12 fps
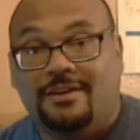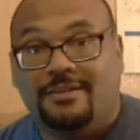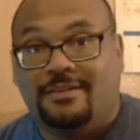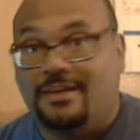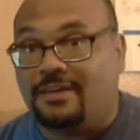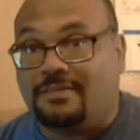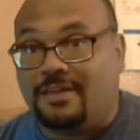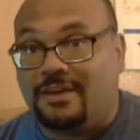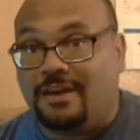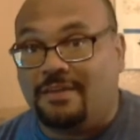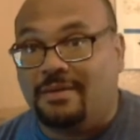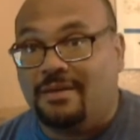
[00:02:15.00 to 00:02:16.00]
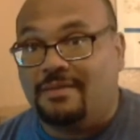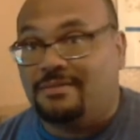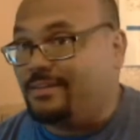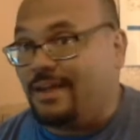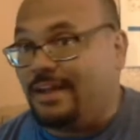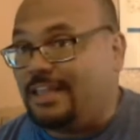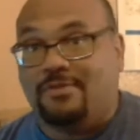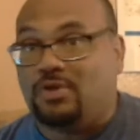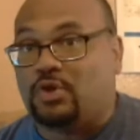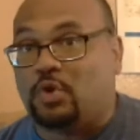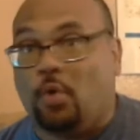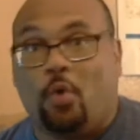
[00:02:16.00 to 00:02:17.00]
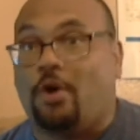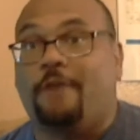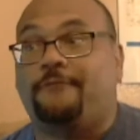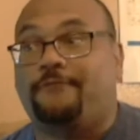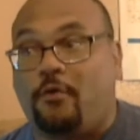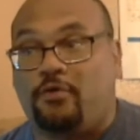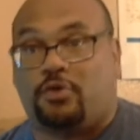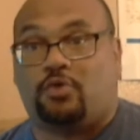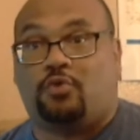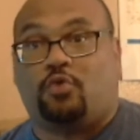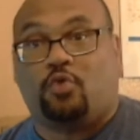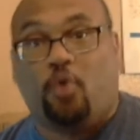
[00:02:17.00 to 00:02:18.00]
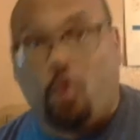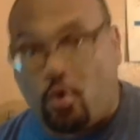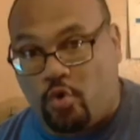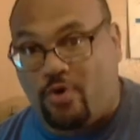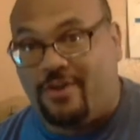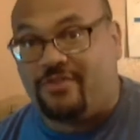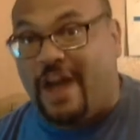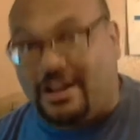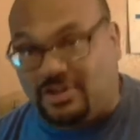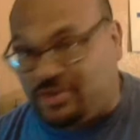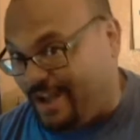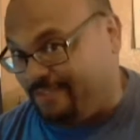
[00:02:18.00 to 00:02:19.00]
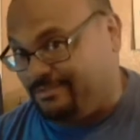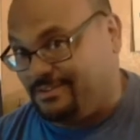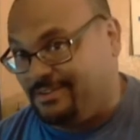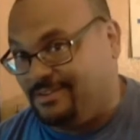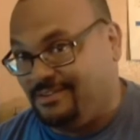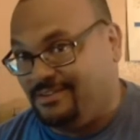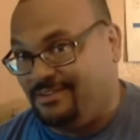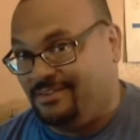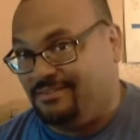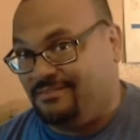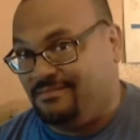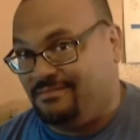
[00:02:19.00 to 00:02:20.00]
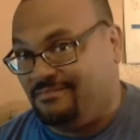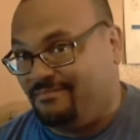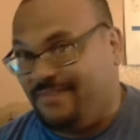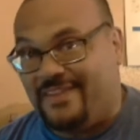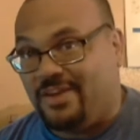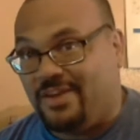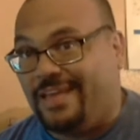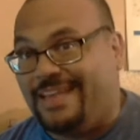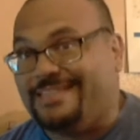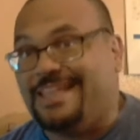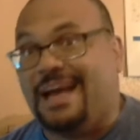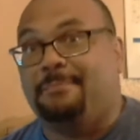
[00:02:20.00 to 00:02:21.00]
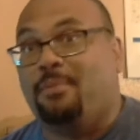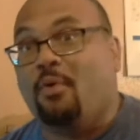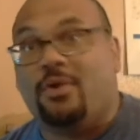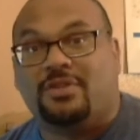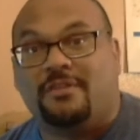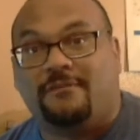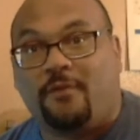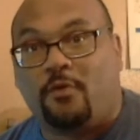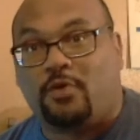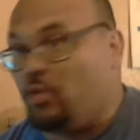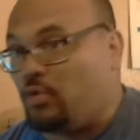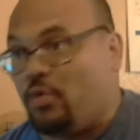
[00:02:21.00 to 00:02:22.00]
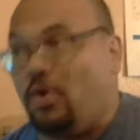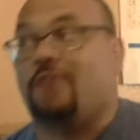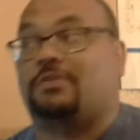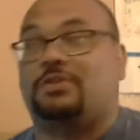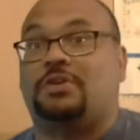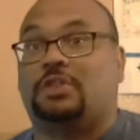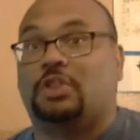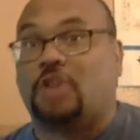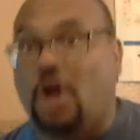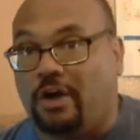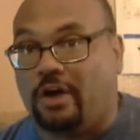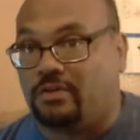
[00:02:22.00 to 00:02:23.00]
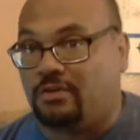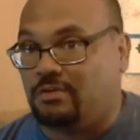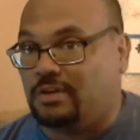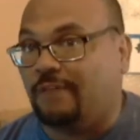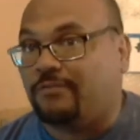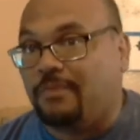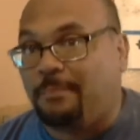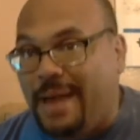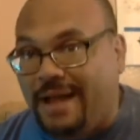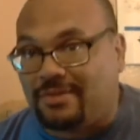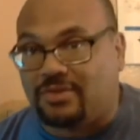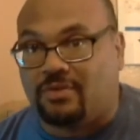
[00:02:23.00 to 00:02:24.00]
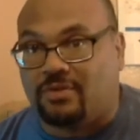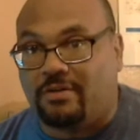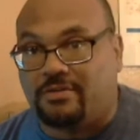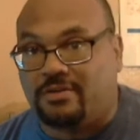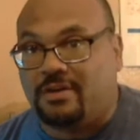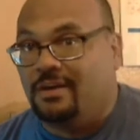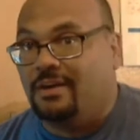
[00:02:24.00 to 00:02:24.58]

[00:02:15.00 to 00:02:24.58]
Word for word: this team did not even score a first quarter touchdown. In fact, they only had nine points in the first quarter all season long. So you up to bat starts.